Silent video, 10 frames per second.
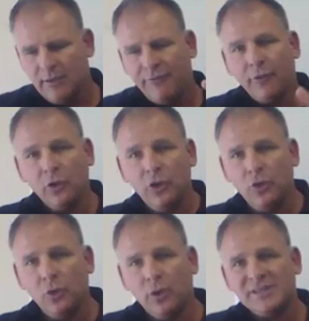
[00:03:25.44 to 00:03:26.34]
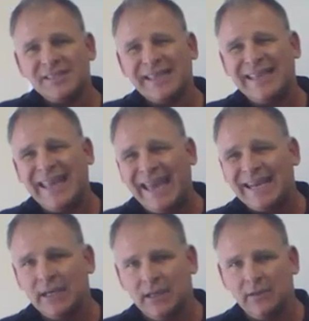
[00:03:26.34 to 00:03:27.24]
for you as a
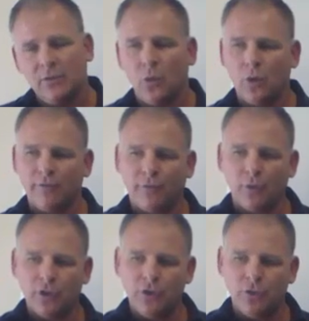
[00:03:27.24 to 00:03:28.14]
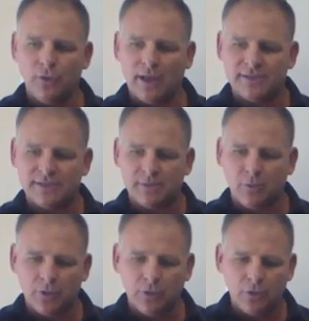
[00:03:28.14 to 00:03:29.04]
candidate, or for you as
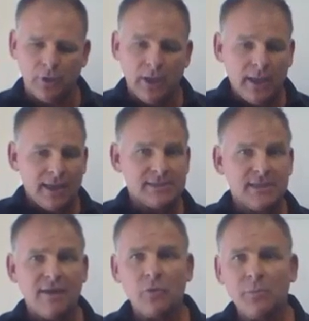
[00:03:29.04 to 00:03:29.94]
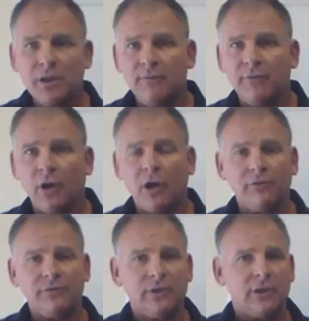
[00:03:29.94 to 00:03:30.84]
someone who has never been
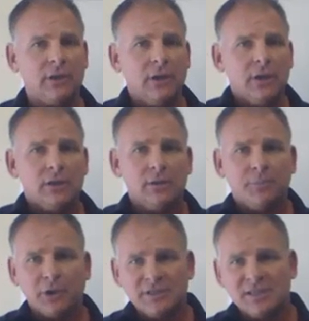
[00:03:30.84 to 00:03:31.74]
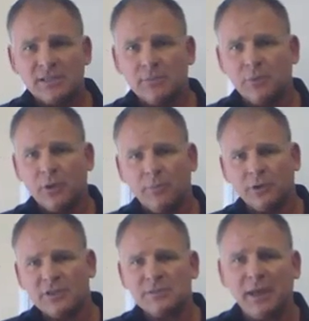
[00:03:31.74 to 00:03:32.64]
involved in the
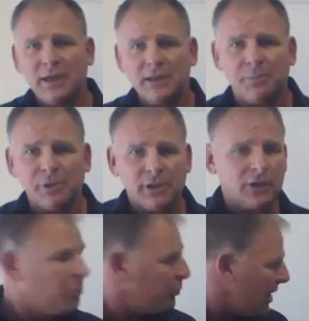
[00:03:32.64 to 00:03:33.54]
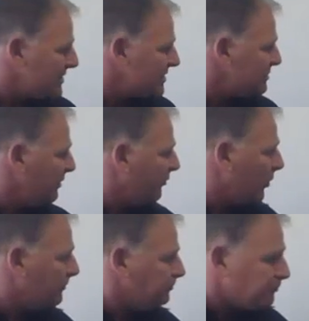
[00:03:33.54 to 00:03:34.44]
participated in the political process before?